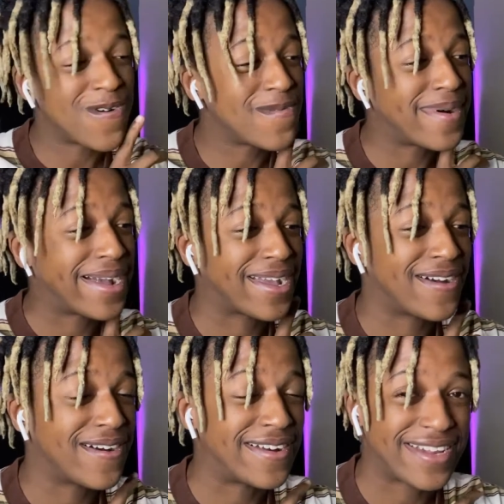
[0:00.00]
Oh my
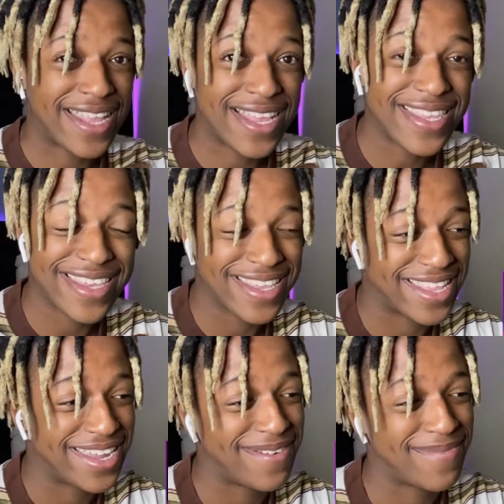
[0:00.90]
gosh, that's
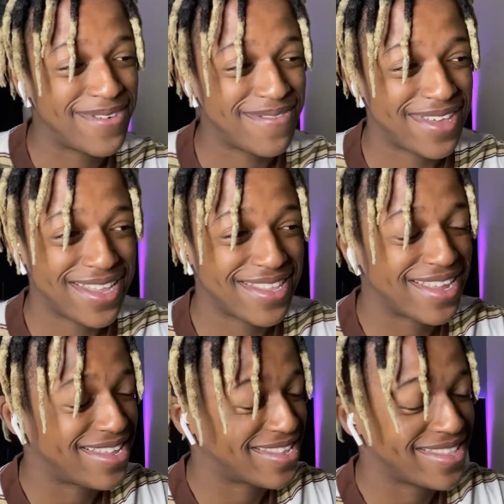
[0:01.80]
Elaine, bro. That's
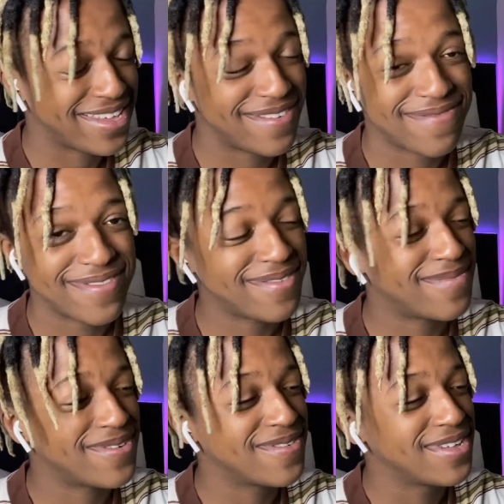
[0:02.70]
Elaine for you,
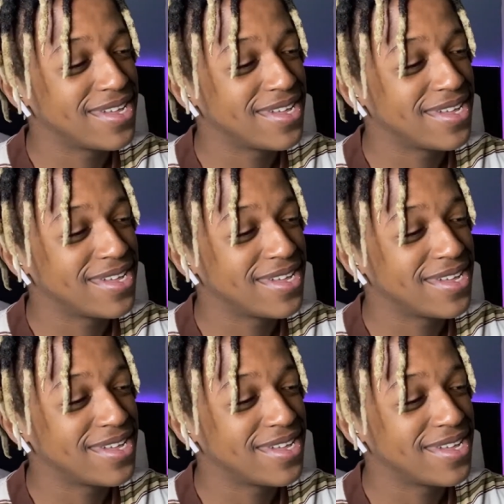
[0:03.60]
bro.